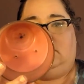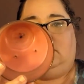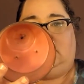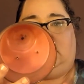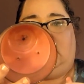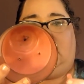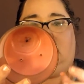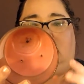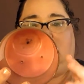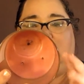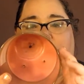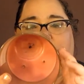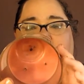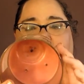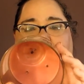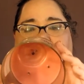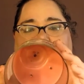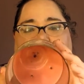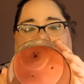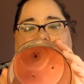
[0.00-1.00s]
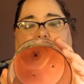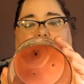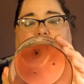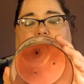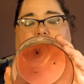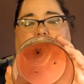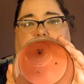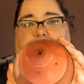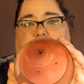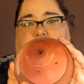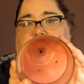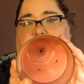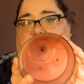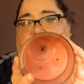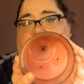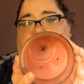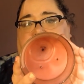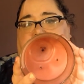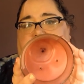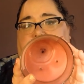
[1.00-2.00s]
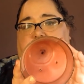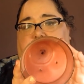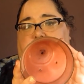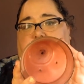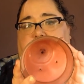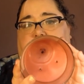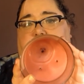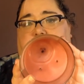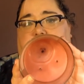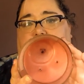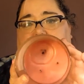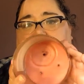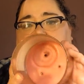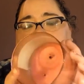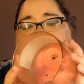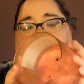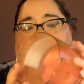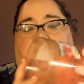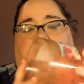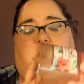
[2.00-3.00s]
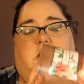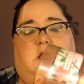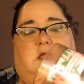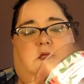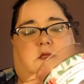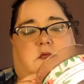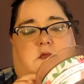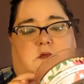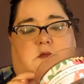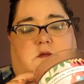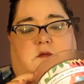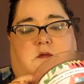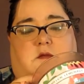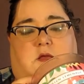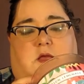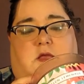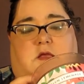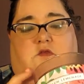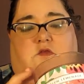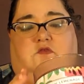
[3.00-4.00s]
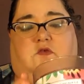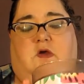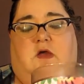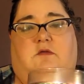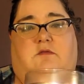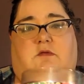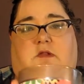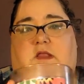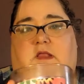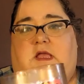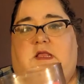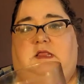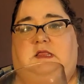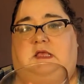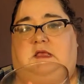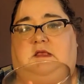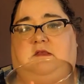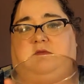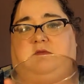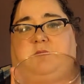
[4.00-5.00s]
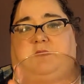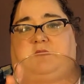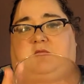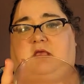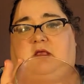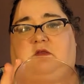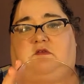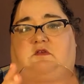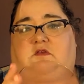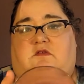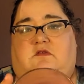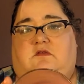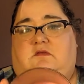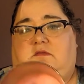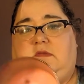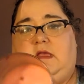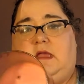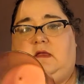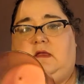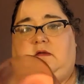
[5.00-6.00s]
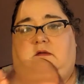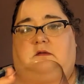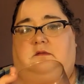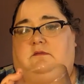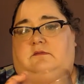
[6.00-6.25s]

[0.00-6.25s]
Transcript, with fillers: that's where it burnt down to. Like, I could try to relight these, but they just like